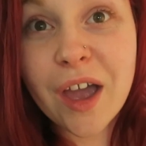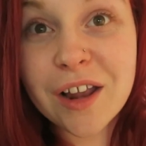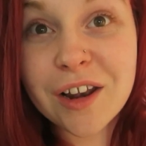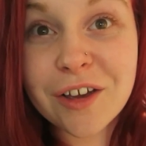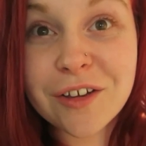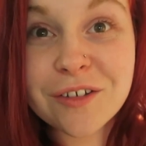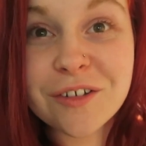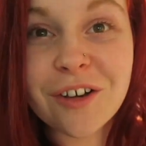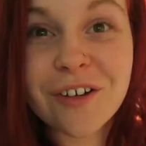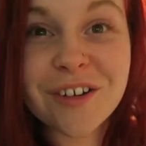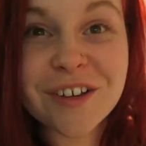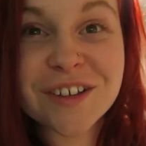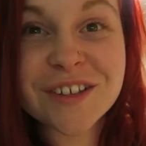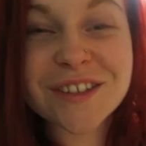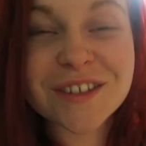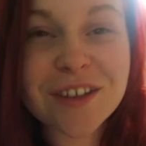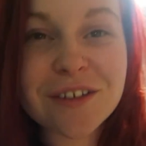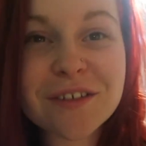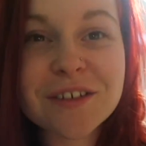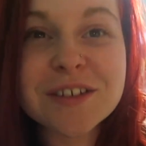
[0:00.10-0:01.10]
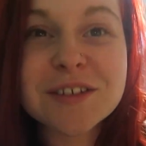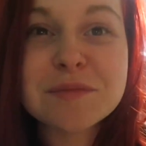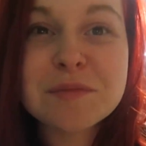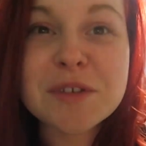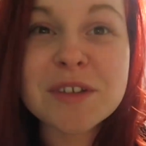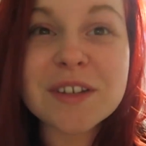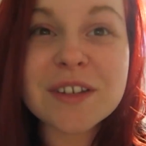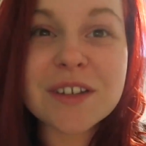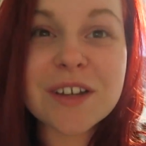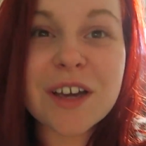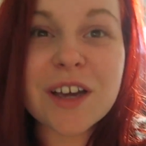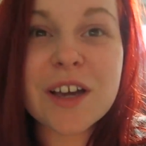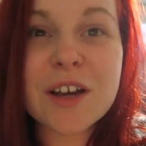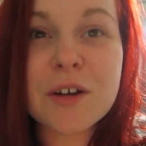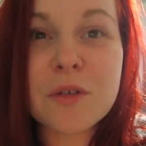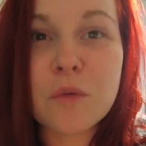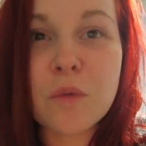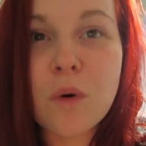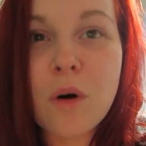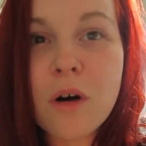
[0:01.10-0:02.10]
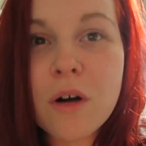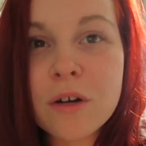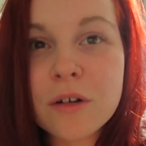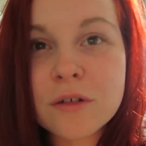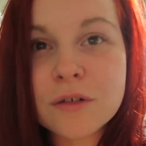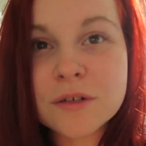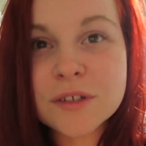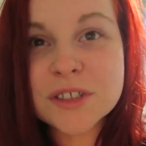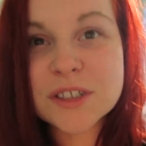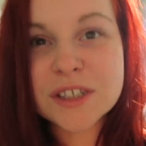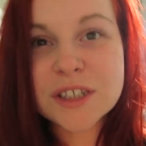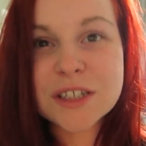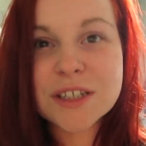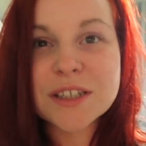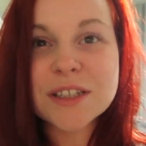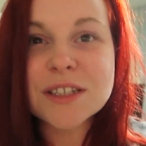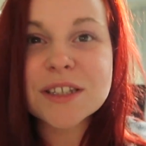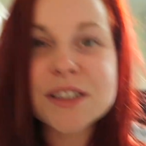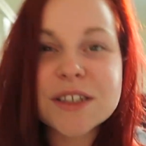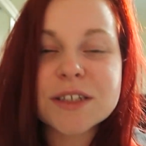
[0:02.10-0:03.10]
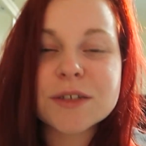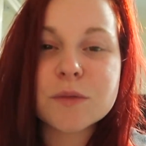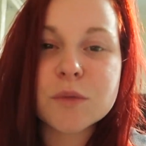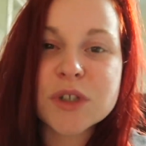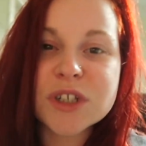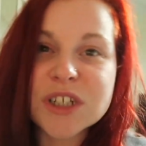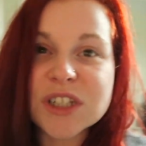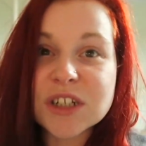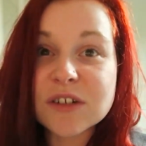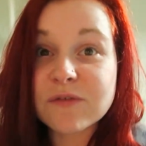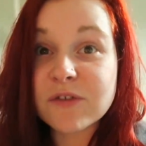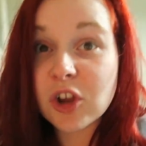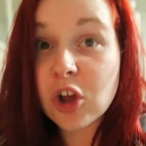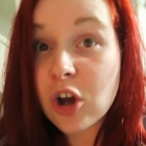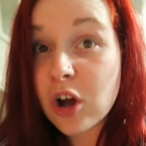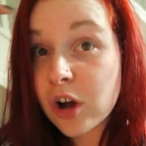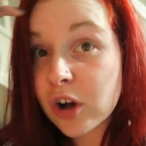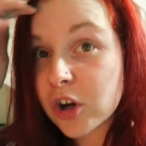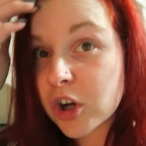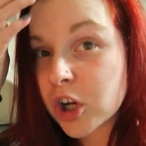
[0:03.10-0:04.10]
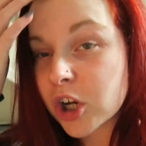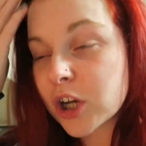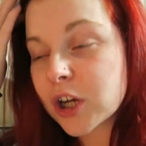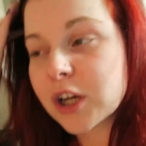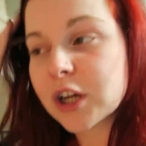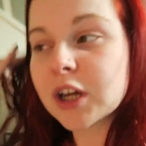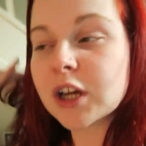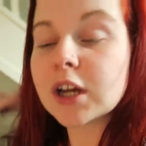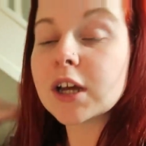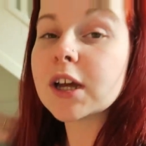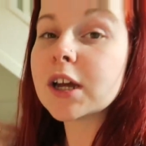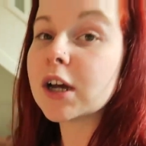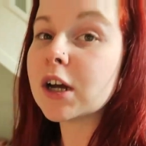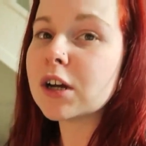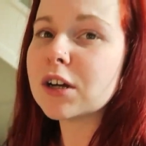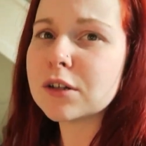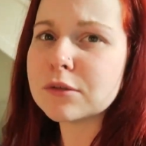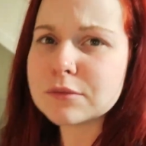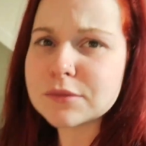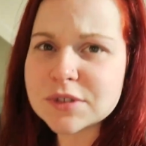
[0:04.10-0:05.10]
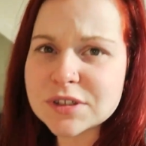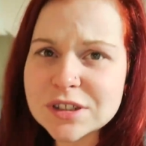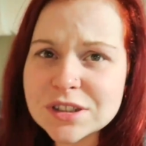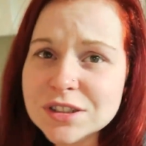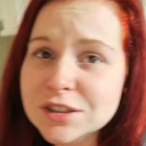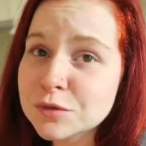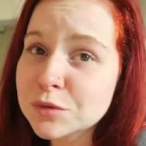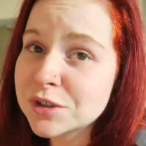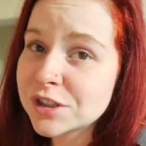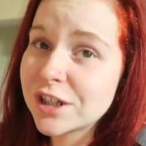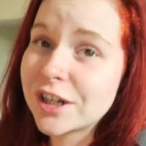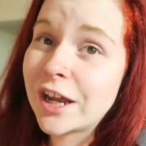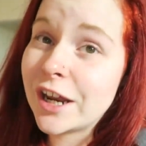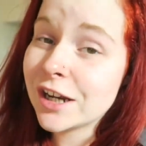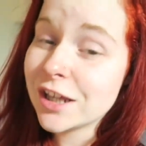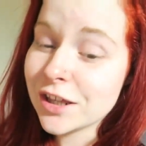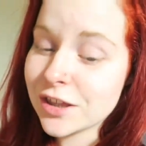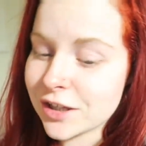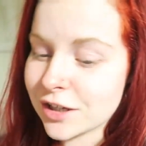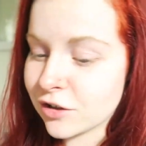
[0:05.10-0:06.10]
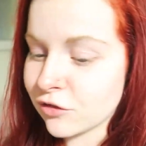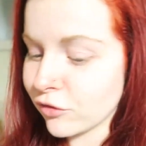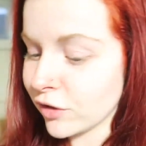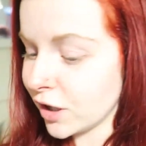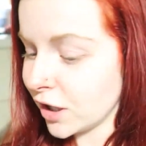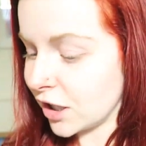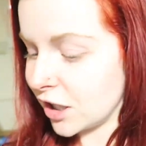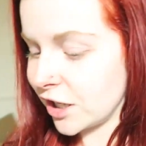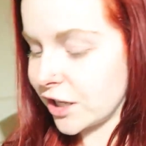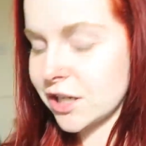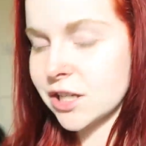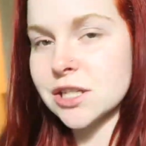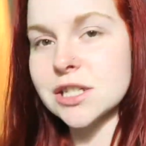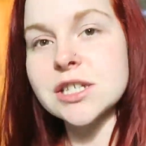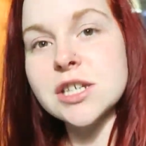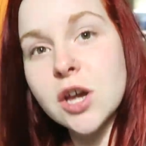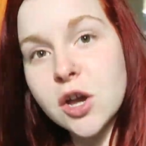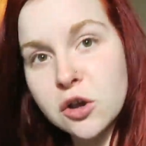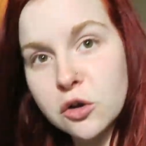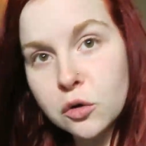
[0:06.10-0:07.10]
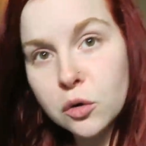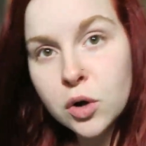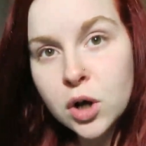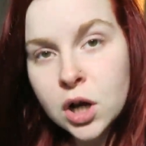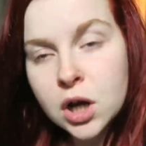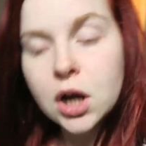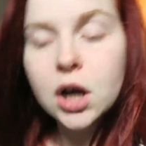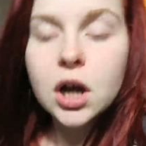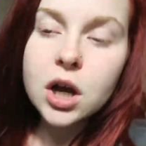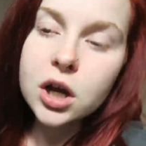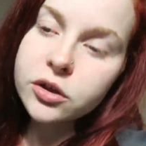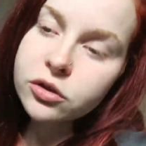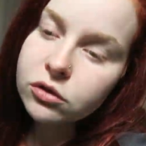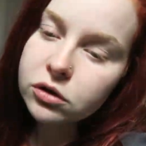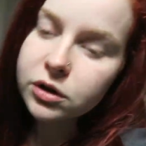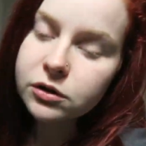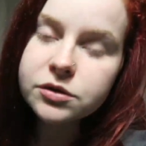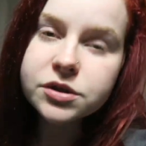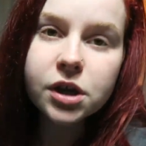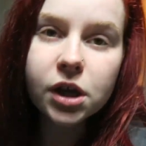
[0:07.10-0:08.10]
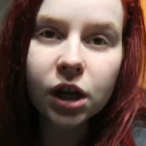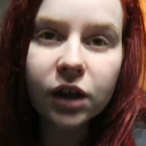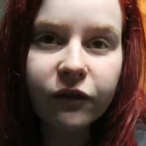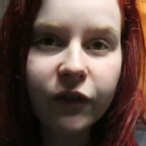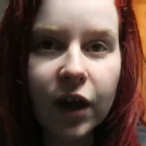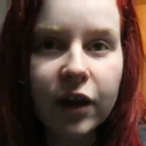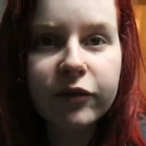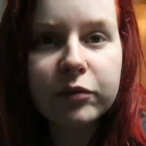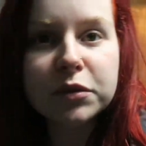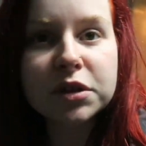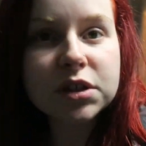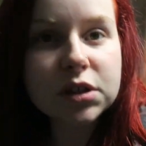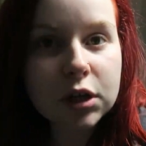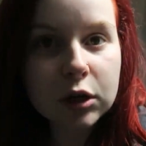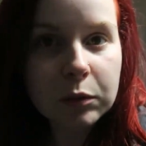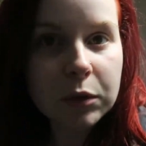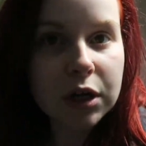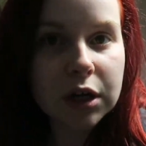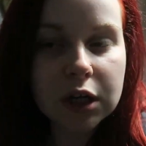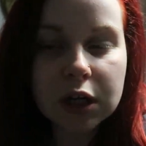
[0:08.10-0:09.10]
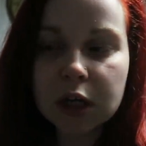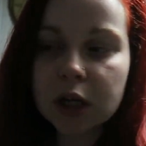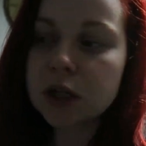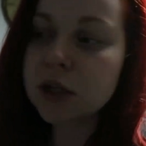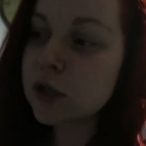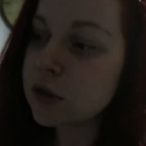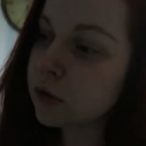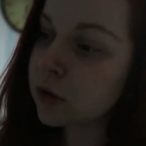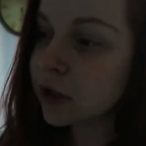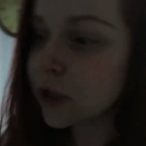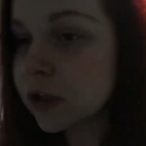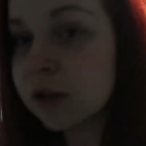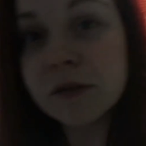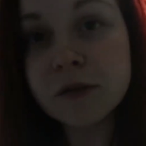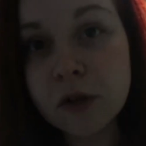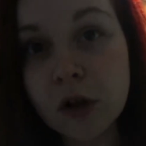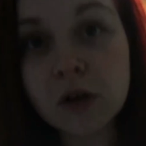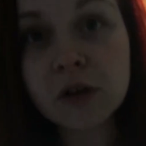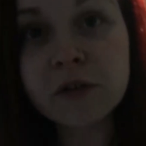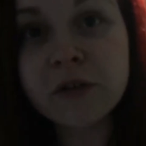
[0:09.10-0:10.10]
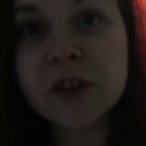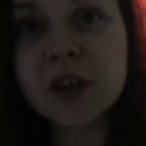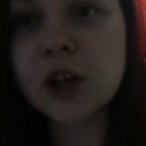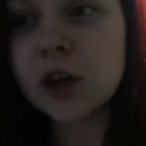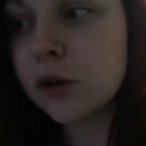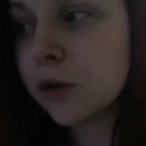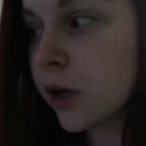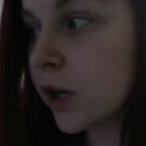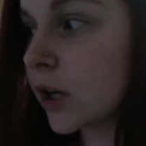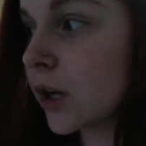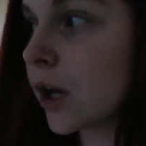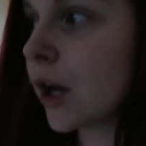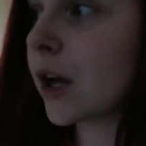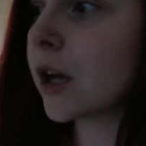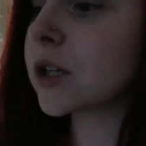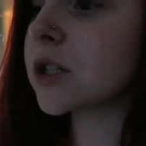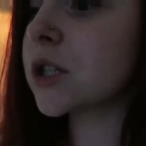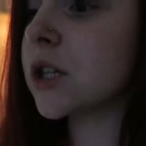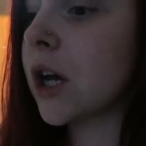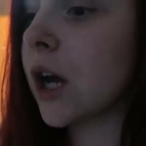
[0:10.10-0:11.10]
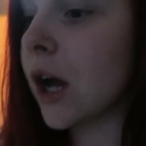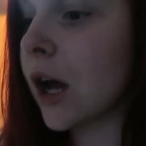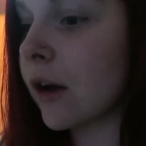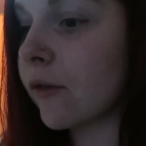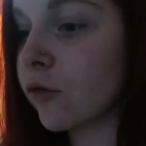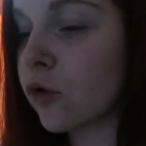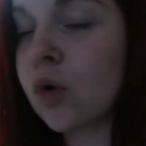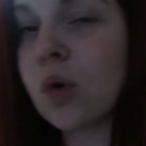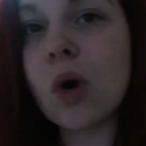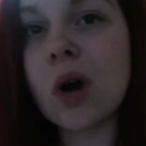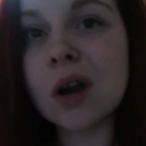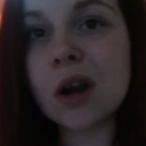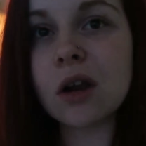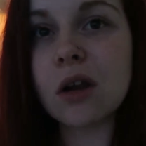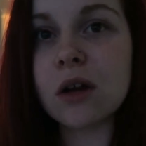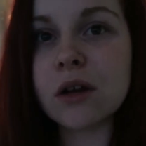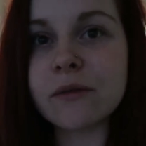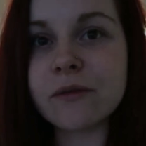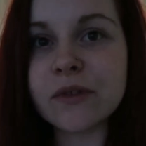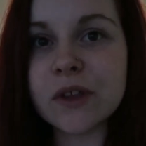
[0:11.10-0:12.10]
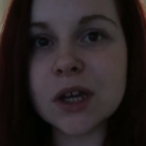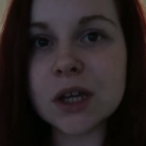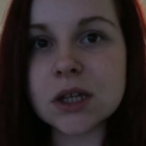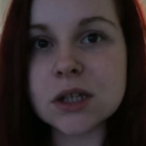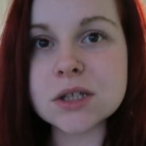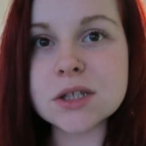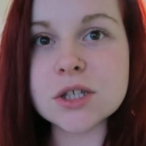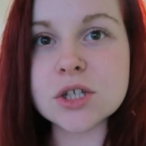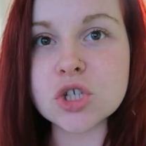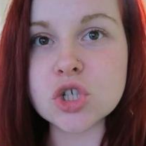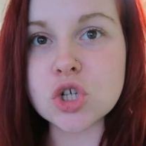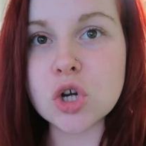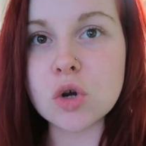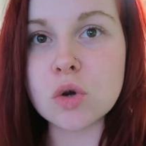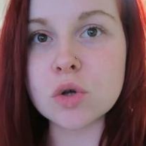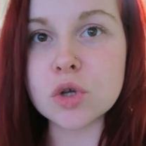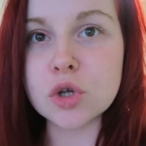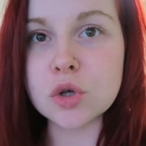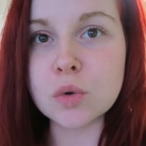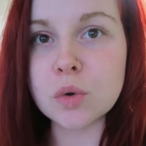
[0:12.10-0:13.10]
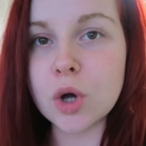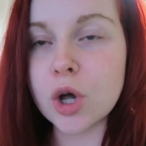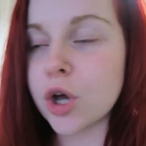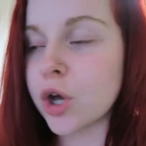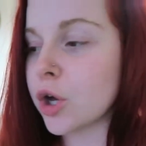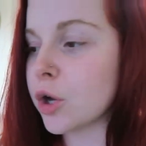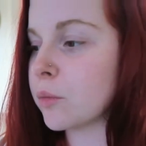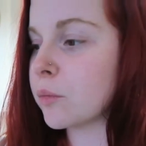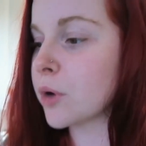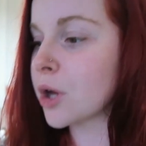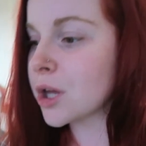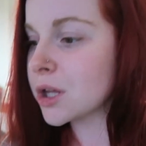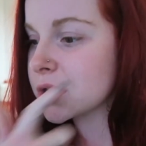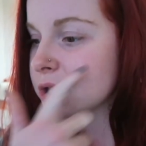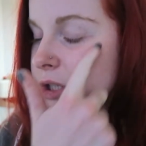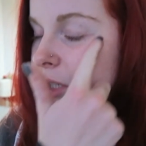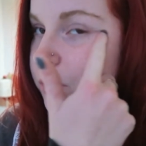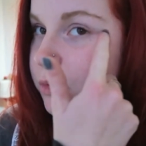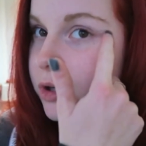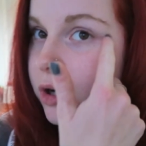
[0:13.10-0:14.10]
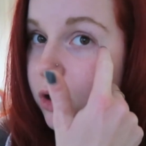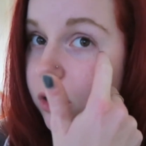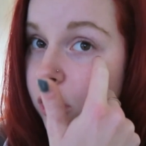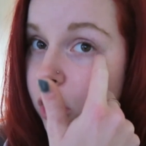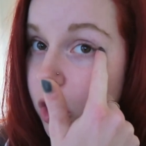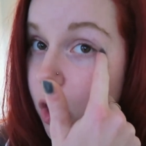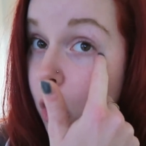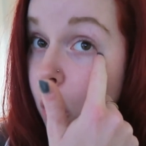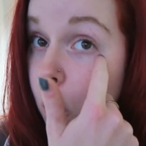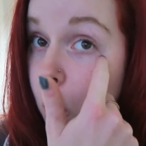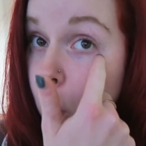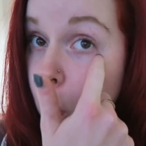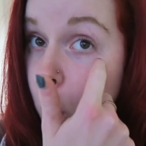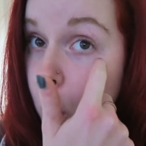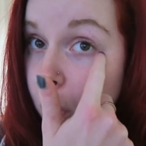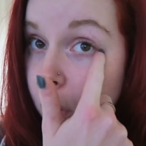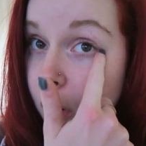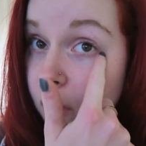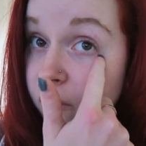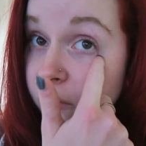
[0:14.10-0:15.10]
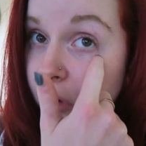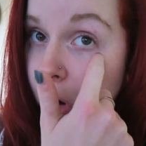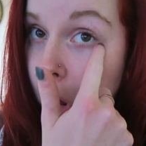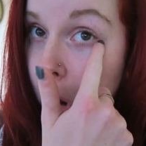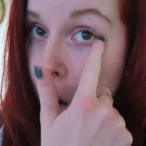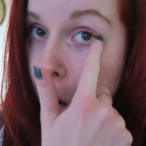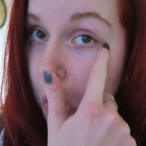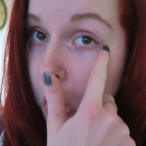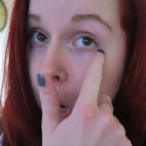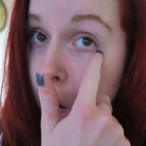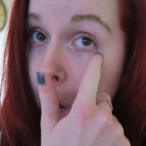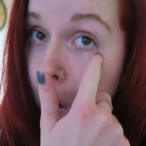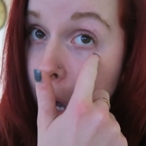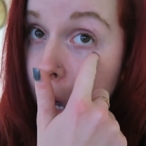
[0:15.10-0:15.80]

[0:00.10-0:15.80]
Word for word: Hello guys, so it's been a while since we did a vlog, since we did anything really, so I thought it was only fair for me to come on here and do a little vlog for you. And I actually have quite a lot of things to show you. It's gonna be kind of like a haul vlog,